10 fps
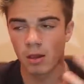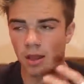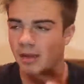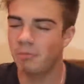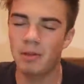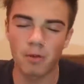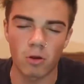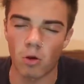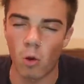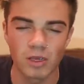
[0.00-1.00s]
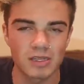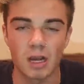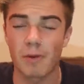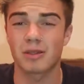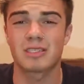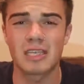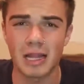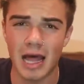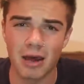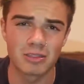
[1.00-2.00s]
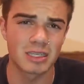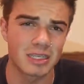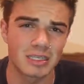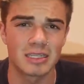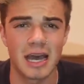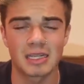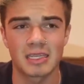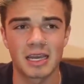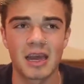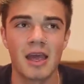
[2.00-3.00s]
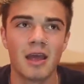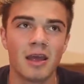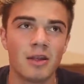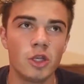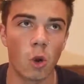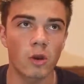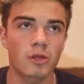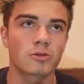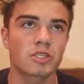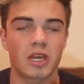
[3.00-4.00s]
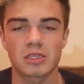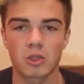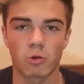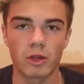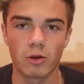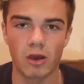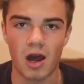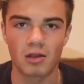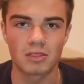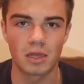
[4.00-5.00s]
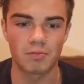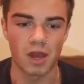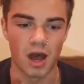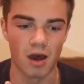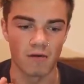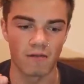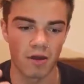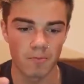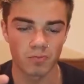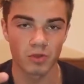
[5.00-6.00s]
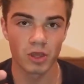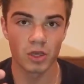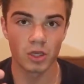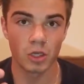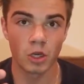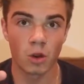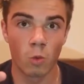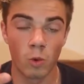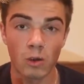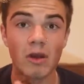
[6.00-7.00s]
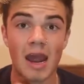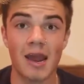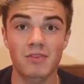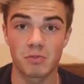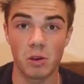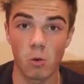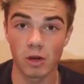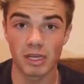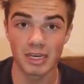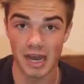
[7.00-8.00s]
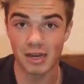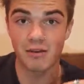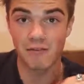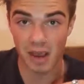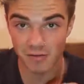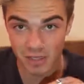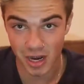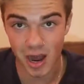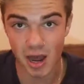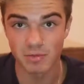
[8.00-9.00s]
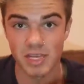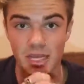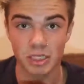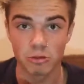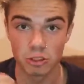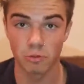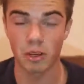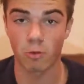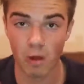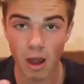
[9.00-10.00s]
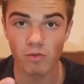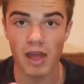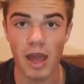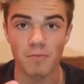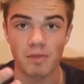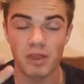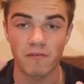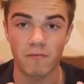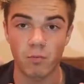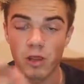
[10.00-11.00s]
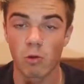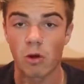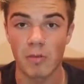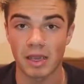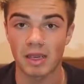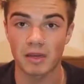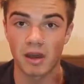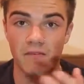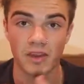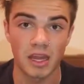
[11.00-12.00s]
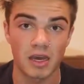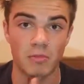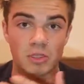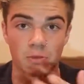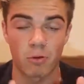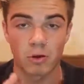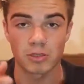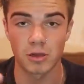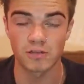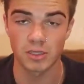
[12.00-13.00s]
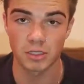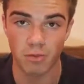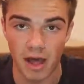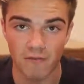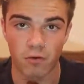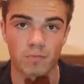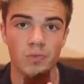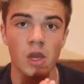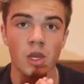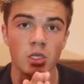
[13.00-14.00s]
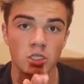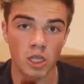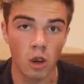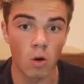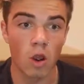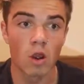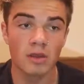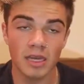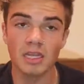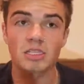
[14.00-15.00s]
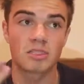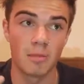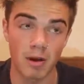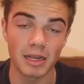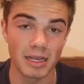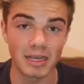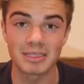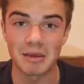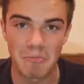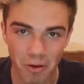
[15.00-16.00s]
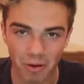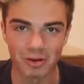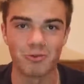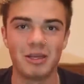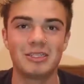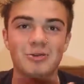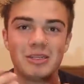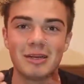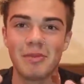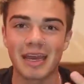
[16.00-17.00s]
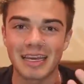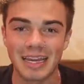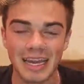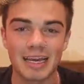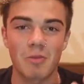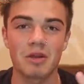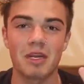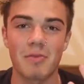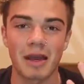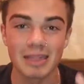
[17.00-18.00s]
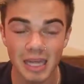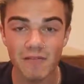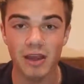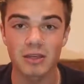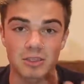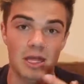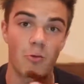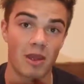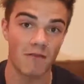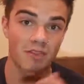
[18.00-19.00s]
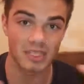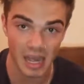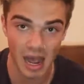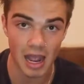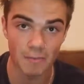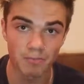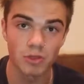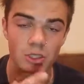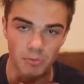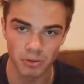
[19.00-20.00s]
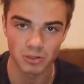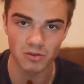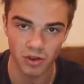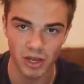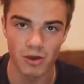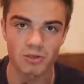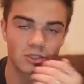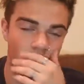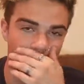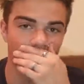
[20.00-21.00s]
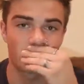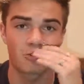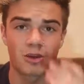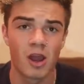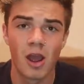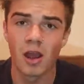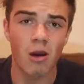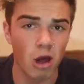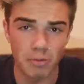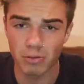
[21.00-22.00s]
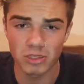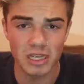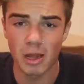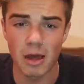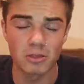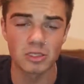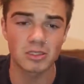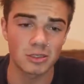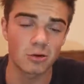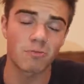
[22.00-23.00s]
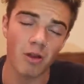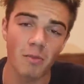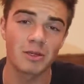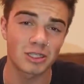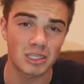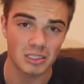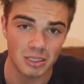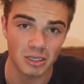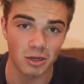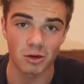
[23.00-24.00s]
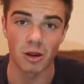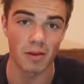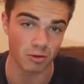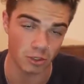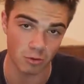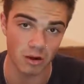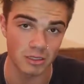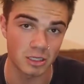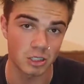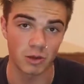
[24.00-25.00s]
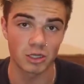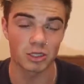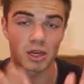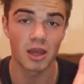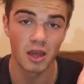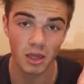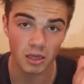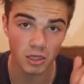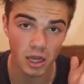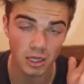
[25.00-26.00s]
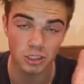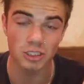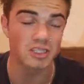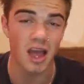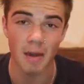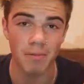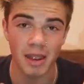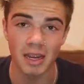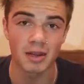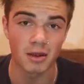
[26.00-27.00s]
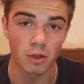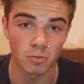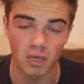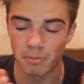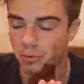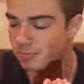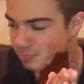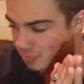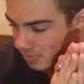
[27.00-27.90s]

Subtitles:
Like, people are always talking about sellouts and this and that. It's like, no one understands the real concept of we would have to be working 9-to-5 jobs and YouTubing around that if we weren't making enough income to support ourselves on this platform. So, yes, the money is important. We do need to make an income. We need to make a living so that we have the time to produce videos. So for those who are calling people sellouts, you're probably just insecure about your money situation and just stop hating on other people.